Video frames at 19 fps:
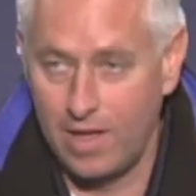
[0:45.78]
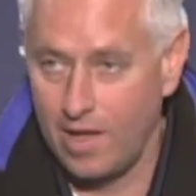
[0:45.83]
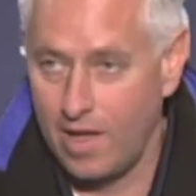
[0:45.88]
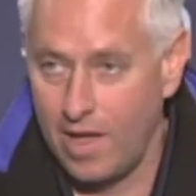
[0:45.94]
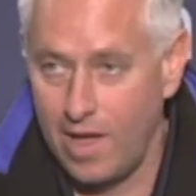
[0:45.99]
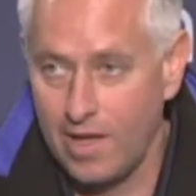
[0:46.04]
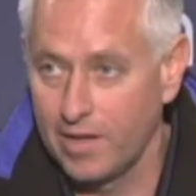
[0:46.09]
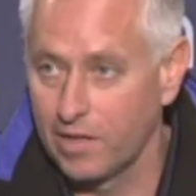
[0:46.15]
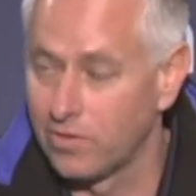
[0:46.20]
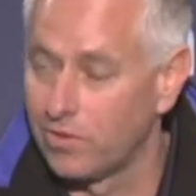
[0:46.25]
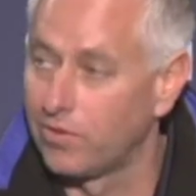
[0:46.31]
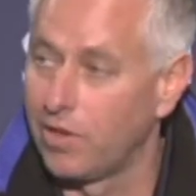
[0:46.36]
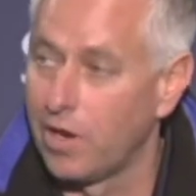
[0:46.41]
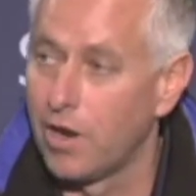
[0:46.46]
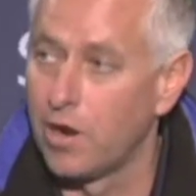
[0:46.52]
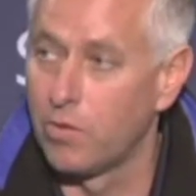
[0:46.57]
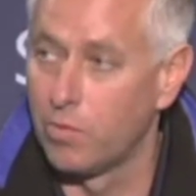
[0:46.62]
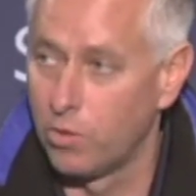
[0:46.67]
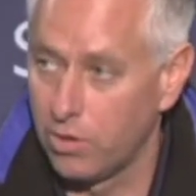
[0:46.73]
I get
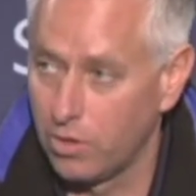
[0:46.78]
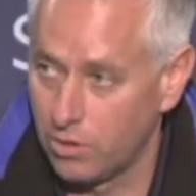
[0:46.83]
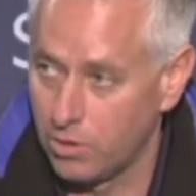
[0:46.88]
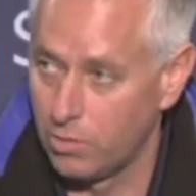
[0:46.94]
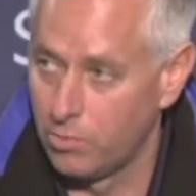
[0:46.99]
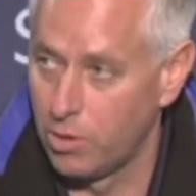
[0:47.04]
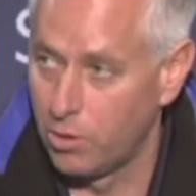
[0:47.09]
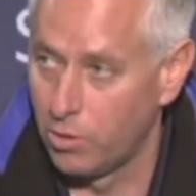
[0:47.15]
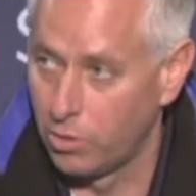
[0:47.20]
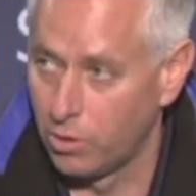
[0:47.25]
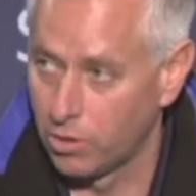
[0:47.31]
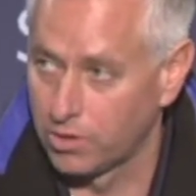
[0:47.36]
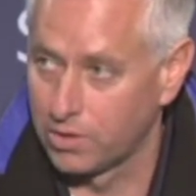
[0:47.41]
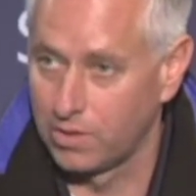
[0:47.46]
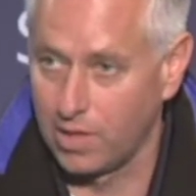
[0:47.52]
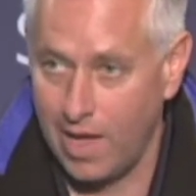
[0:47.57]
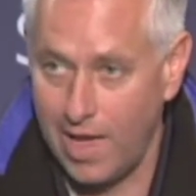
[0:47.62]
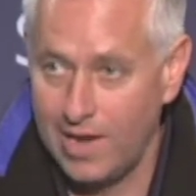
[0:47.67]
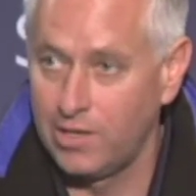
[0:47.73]
scared when Uncle Mo works.
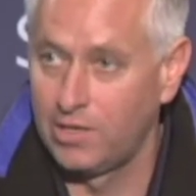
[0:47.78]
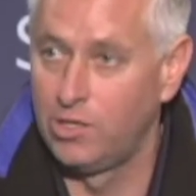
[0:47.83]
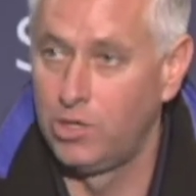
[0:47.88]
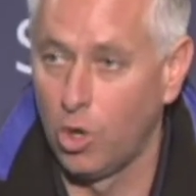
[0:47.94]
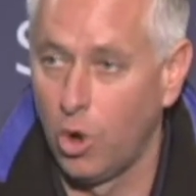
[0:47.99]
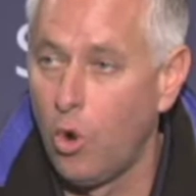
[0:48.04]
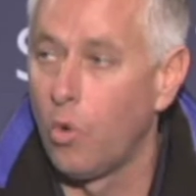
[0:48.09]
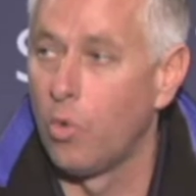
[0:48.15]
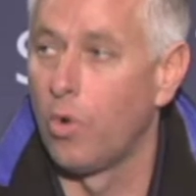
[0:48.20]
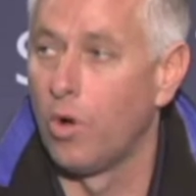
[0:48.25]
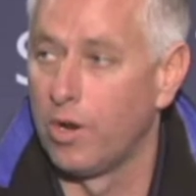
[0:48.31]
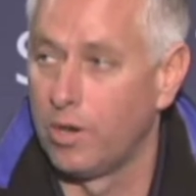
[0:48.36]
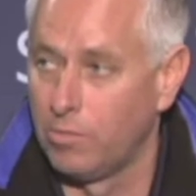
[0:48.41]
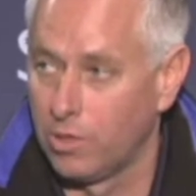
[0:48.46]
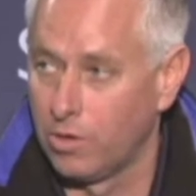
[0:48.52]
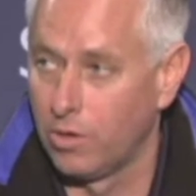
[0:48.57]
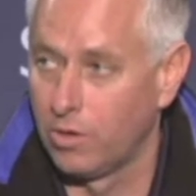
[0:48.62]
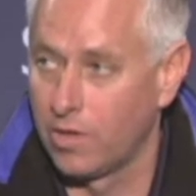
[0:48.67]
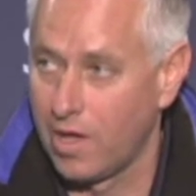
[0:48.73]
I don't want him to
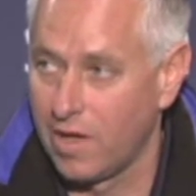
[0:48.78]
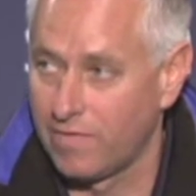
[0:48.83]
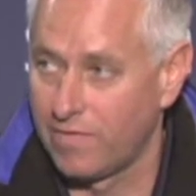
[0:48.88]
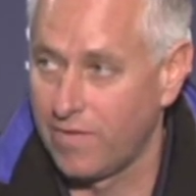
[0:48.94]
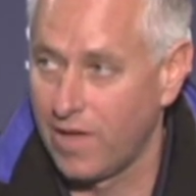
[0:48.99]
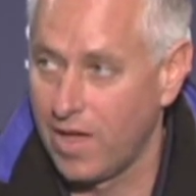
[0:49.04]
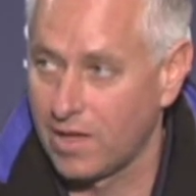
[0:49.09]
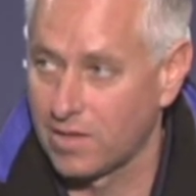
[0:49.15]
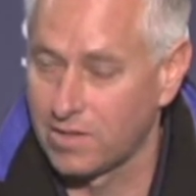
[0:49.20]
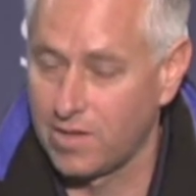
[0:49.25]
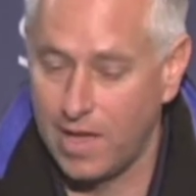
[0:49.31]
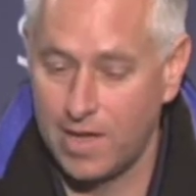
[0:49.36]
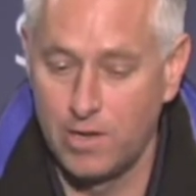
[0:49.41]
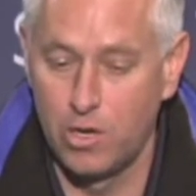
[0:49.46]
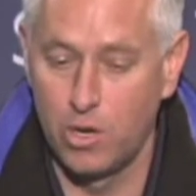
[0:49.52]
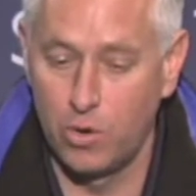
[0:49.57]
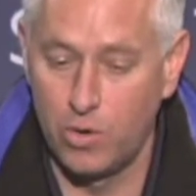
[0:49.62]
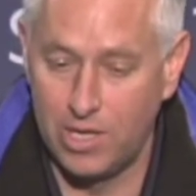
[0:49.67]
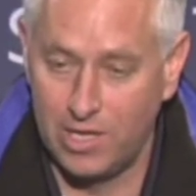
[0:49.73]
go that fast. I
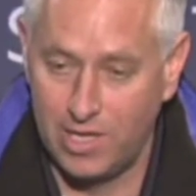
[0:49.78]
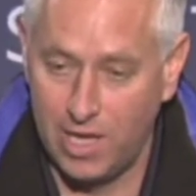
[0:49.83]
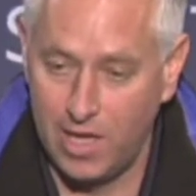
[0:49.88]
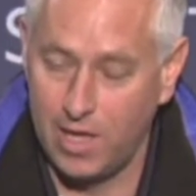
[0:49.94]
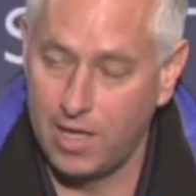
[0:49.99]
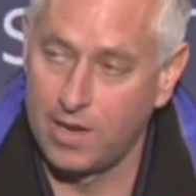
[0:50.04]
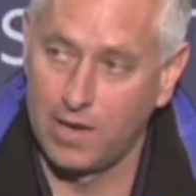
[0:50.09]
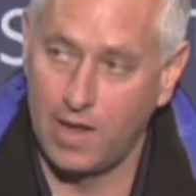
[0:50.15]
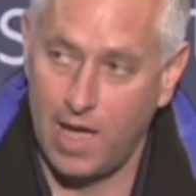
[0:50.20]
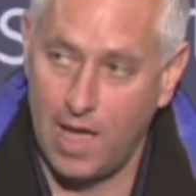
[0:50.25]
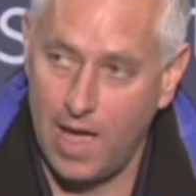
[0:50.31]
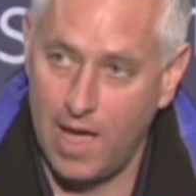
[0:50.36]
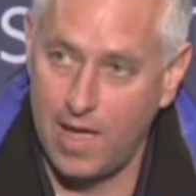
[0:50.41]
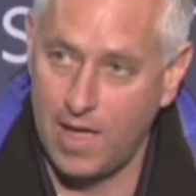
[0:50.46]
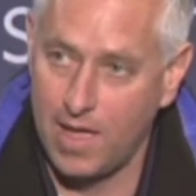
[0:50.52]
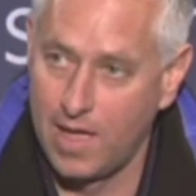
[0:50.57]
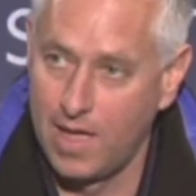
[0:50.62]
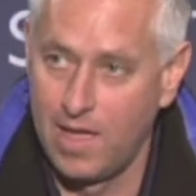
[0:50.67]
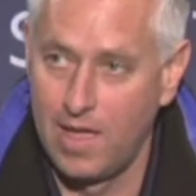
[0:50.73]
know he can.
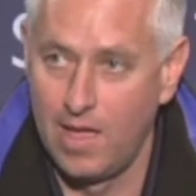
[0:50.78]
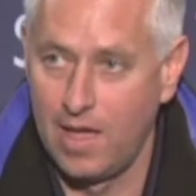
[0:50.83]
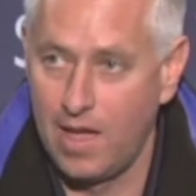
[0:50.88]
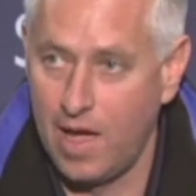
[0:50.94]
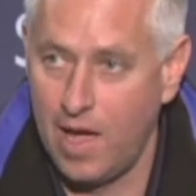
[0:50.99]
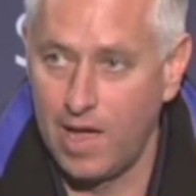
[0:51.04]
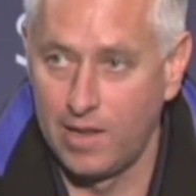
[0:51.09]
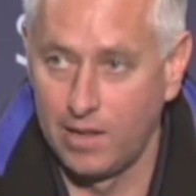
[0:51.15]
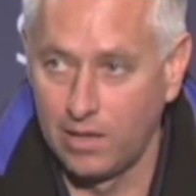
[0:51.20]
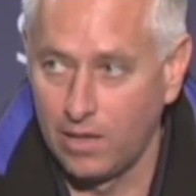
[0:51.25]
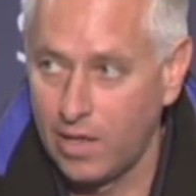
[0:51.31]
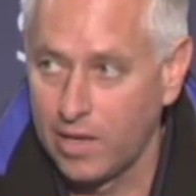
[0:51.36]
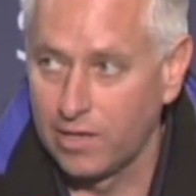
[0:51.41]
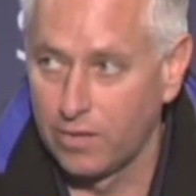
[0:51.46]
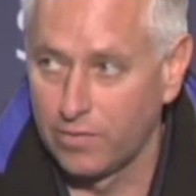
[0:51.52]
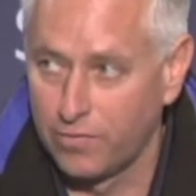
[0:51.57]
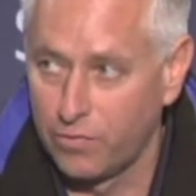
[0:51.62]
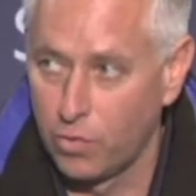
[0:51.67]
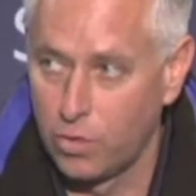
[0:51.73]
I didn't like
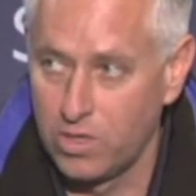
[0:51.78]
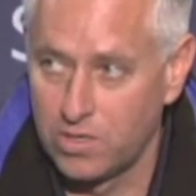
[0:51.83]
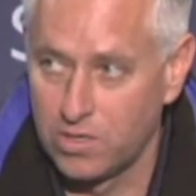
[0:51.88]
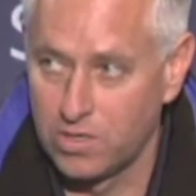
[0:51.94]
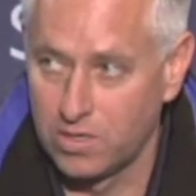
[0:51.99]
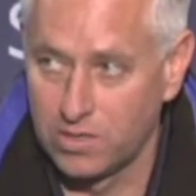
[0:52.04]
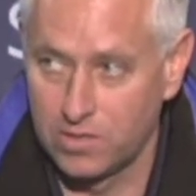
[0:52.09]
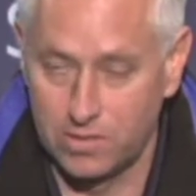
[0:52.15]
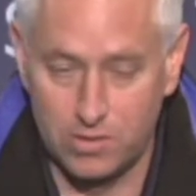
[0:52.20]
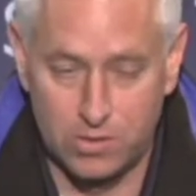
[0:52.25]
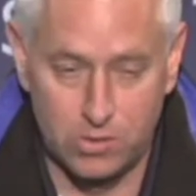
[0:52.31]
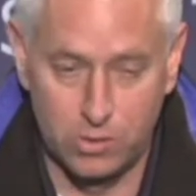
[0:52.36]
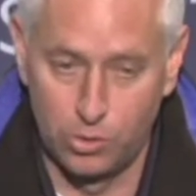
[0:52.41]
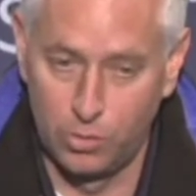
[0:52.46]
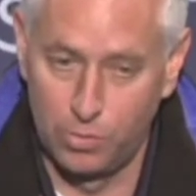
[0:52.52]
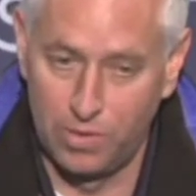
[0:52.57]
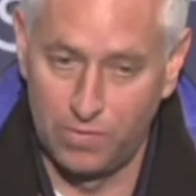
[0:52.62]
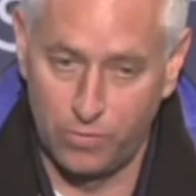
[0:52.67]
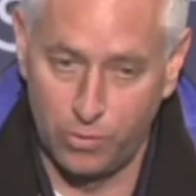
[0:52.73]
the 46 and 2
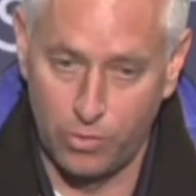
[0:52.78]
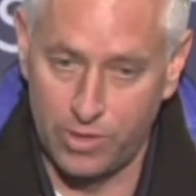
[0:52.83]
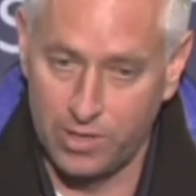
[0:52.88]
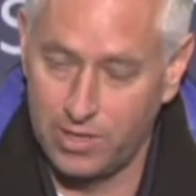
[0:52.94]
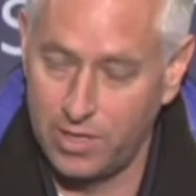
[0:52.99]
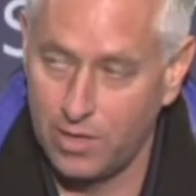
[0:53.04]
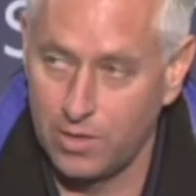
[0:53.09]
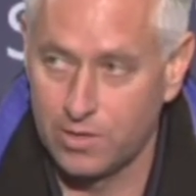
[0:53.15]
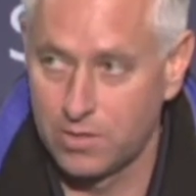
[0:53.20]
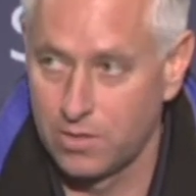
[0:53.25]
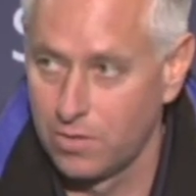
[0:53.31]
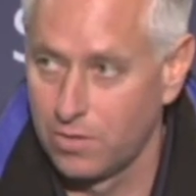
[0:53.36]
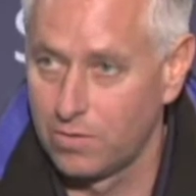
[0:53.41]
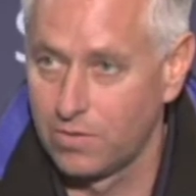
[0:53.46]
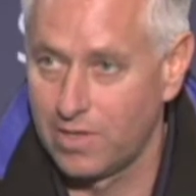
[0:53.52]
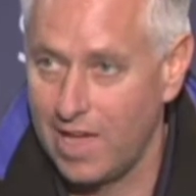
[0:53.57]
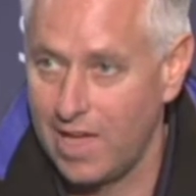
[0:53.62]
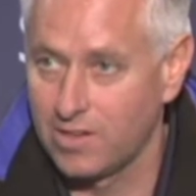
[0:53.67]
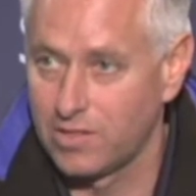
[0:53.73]
before the Kelso.
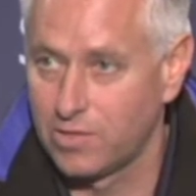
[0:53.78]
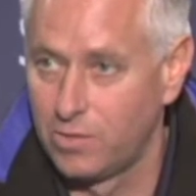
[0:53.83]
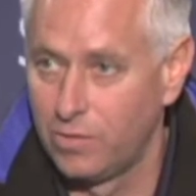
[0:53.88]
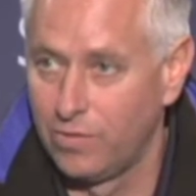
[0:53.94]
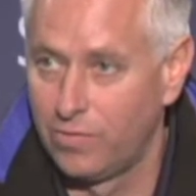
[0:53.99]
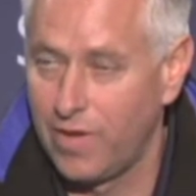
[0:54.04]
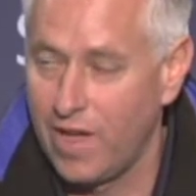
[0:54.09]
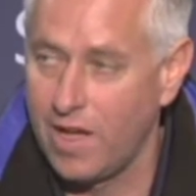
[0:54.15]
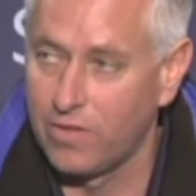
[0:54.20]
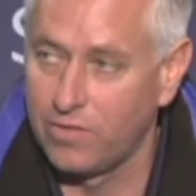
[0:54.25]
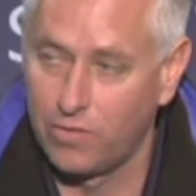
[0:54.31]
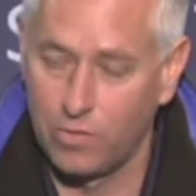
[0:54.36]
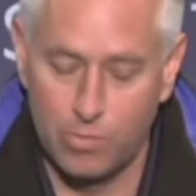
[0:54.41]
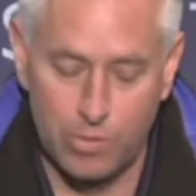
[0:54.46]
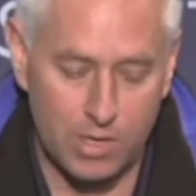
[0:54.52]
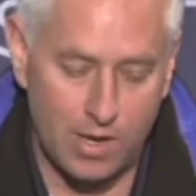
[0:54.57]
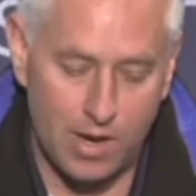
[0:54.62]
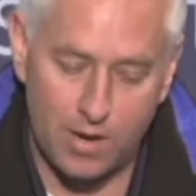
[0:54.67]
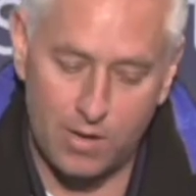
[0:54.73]
That's too fast for
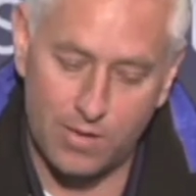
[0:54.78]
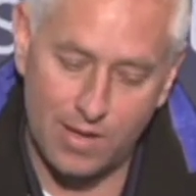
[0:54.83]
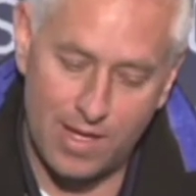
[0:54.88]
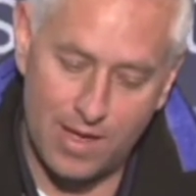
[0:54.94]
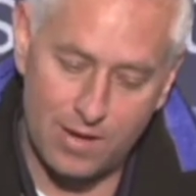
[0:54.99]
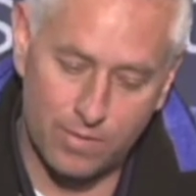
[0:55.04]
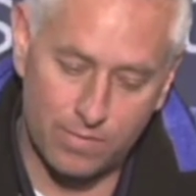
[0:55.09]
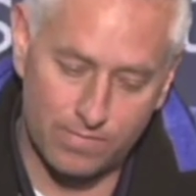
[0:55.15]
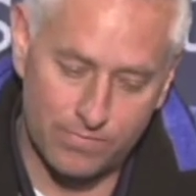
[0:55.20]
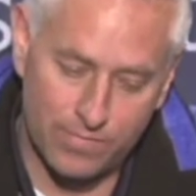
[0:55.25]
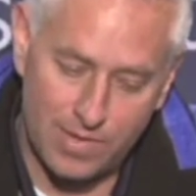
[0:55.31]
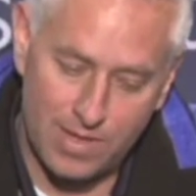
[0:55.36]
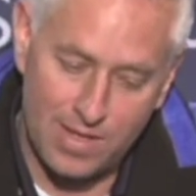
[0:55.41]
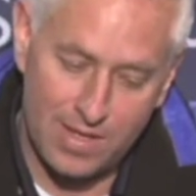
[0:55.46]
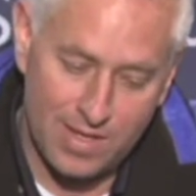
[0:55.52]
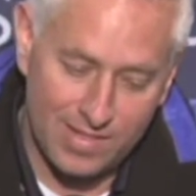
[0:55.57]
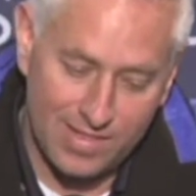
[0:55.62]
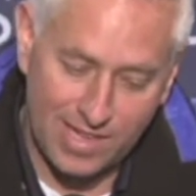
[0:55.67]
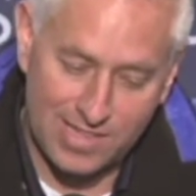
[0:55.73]
me, and I don't.
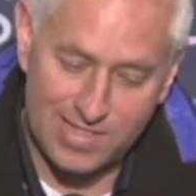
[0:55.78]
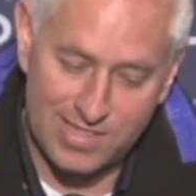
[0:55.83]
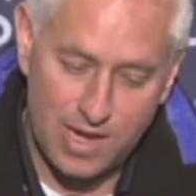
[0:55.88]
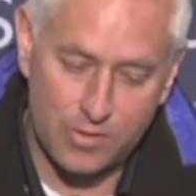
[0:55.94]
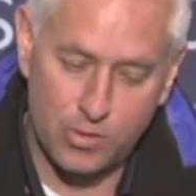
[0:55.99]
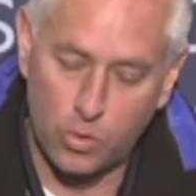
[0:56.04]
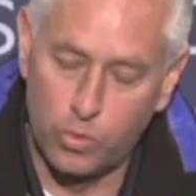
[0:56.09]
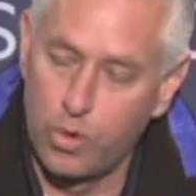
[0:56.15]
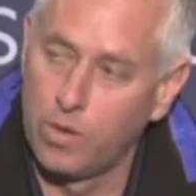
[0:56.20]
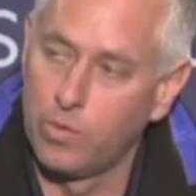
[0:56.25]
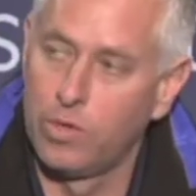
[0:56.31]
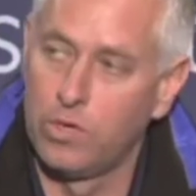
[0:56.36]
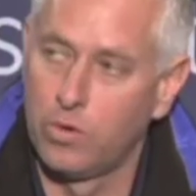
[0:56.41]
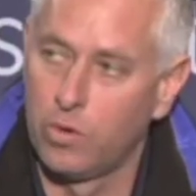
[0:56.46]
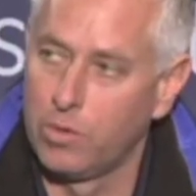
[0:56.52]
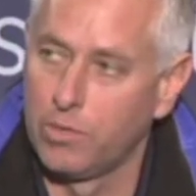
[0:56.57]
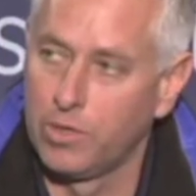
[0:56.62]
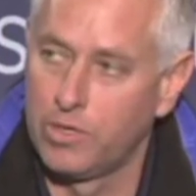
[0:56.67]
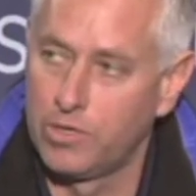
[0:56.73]
That's not the way we
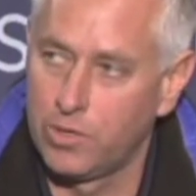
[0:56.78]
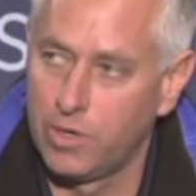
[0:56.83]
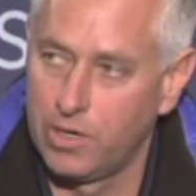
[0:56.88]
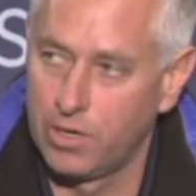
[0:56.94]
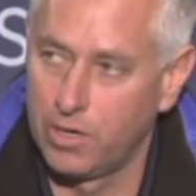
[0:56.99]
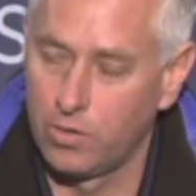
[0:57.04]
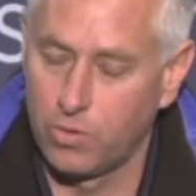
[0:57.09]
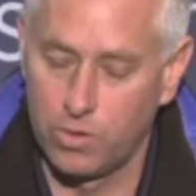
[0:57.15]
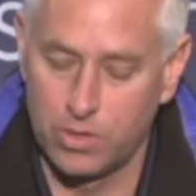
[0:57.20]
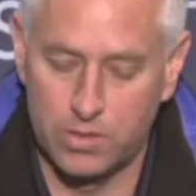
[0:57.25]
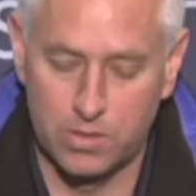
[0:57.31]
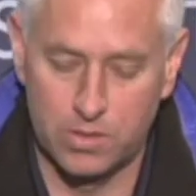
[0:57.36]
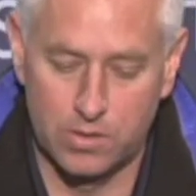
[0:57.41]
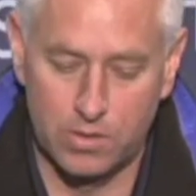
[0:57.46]
normally train our horses.